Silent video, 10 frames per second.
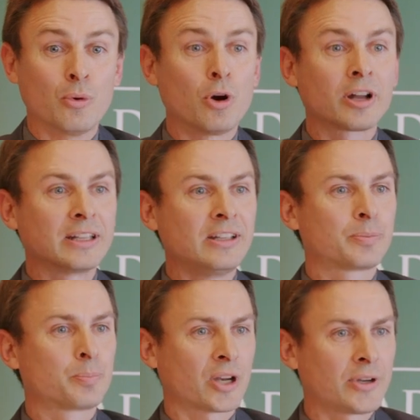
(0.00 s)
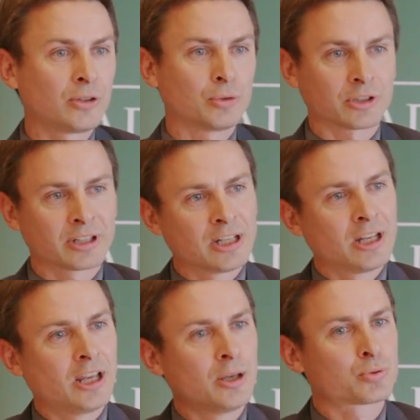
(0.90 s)
What is parenthood?
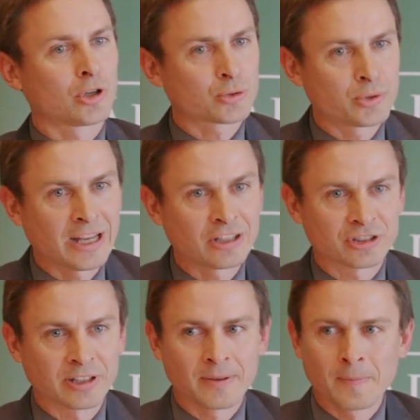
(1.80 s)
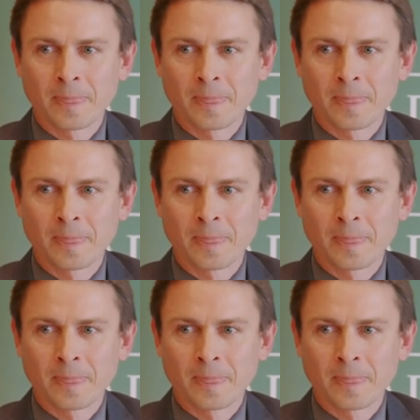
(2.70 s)
Procreation.